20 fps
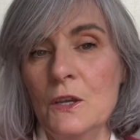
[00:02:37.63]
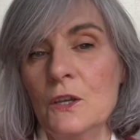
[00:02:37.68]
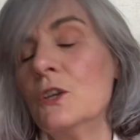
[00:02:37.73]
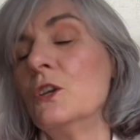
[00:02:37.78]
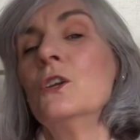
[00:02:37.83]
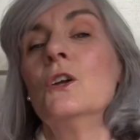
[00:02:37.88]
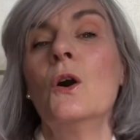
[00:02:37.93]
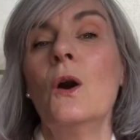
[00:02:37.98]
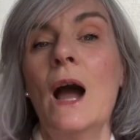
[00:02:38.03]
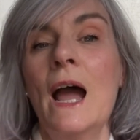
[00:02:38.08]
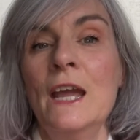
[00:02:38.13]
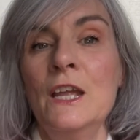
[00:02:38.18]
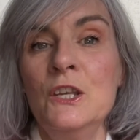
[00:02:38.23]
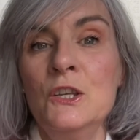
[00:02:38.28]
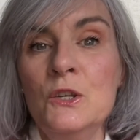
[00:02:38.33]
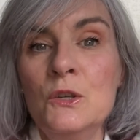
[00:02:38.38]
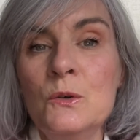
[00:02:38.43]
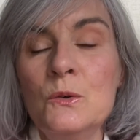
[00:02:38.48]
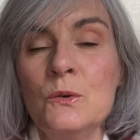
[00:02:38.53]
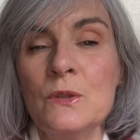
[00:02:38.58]
you know, I
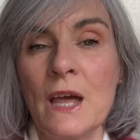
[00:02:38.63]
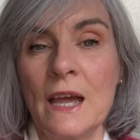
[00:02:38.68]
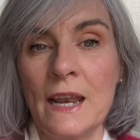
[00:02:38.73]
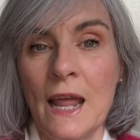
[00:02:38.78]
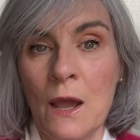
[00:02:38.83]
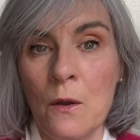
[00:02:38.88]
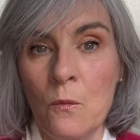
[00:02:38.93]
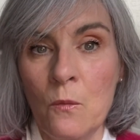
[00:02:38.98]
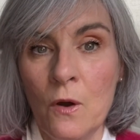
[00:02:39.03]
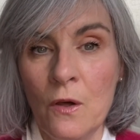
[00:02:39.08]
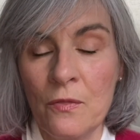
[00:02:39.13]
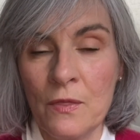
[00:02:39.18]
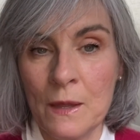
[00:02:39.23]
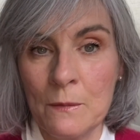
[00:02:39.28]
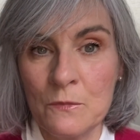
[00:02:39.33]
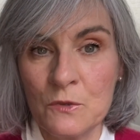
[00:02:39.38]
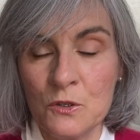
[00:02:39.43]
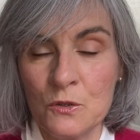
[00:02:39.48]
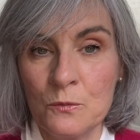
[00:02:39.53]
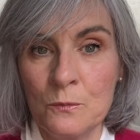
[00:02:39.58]
knew that I want
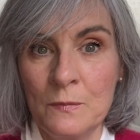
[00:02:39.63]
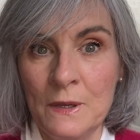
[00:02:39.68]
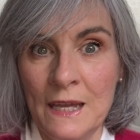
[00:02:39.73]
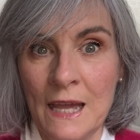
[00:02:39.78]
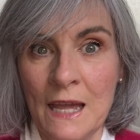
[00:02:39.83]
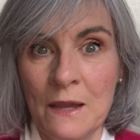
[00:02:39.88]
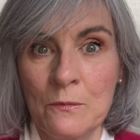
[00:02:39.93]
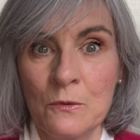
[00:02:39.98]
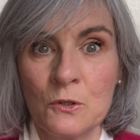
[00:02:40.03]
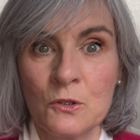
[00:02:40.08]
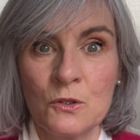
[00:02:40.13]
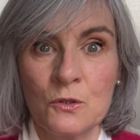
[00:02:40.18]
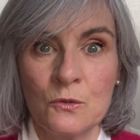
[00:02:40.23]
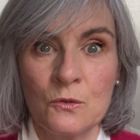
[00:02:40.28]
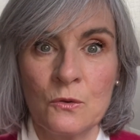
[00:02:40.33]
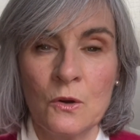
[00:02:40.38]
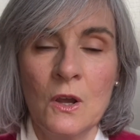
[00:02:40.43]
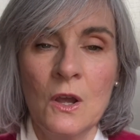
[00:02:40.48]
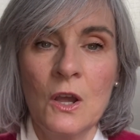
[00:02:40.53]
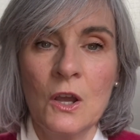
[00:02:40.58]
them to be able
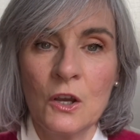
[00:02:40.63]
to